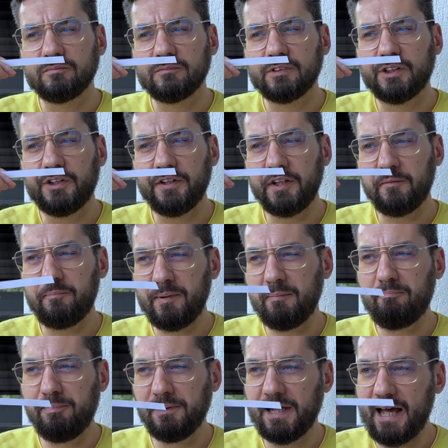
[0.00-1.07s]
Could it be
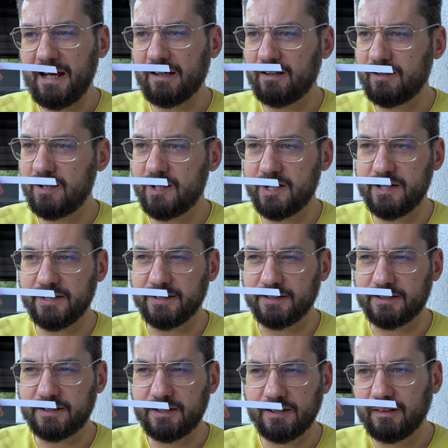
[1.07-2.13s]

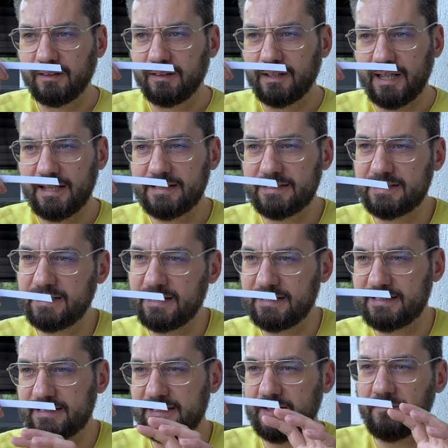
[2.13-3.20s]
blackcurrant? It's
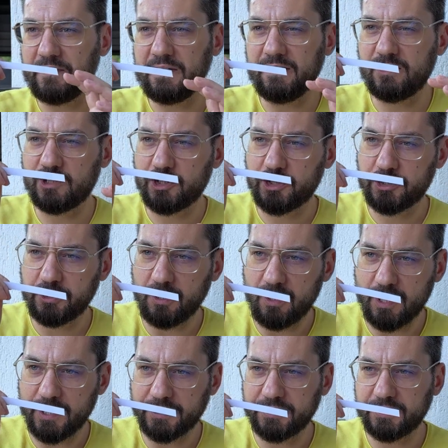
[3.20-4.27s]
something
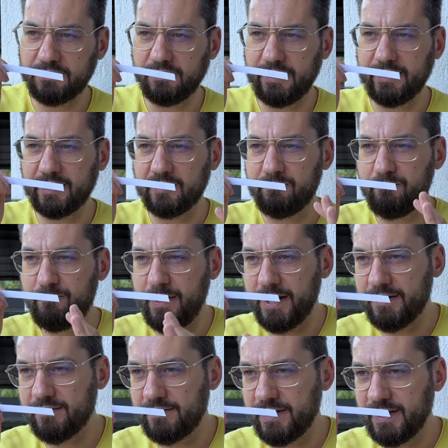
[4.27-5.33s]
tart like a
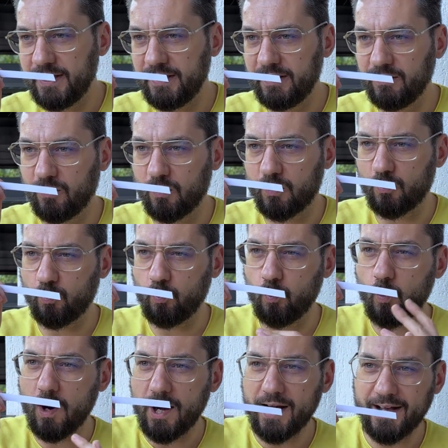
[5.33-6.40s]
berry or
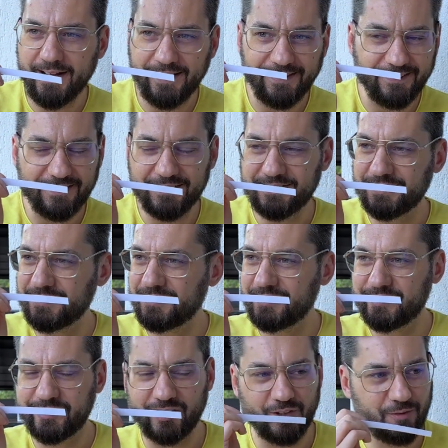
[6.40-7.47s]
wine. It's
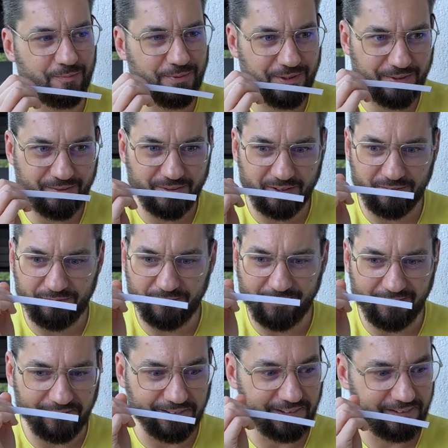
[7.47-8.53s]
so beautiful.